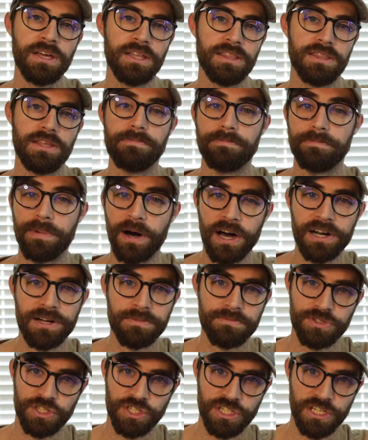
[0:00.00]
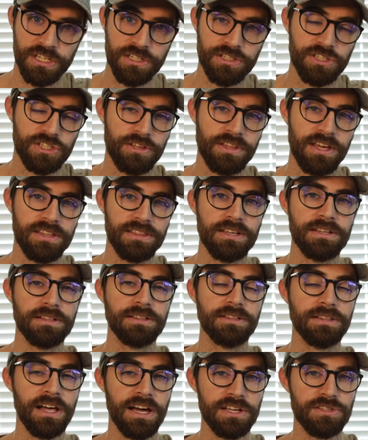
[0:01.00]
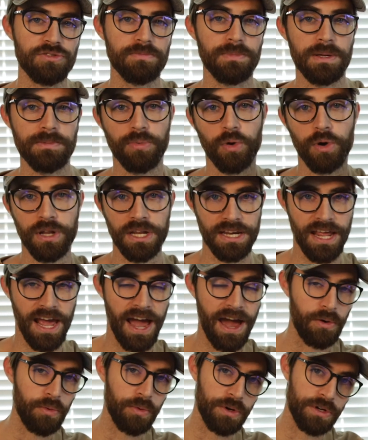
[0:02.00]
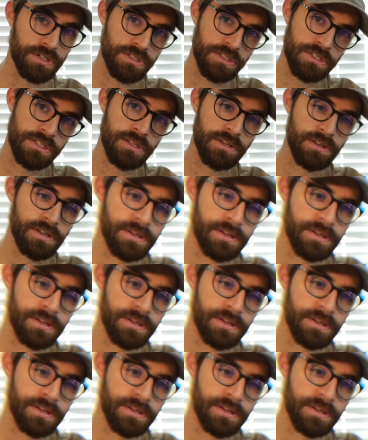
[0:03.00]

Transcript: the bottom sheet so that the lights would be pointed outwards.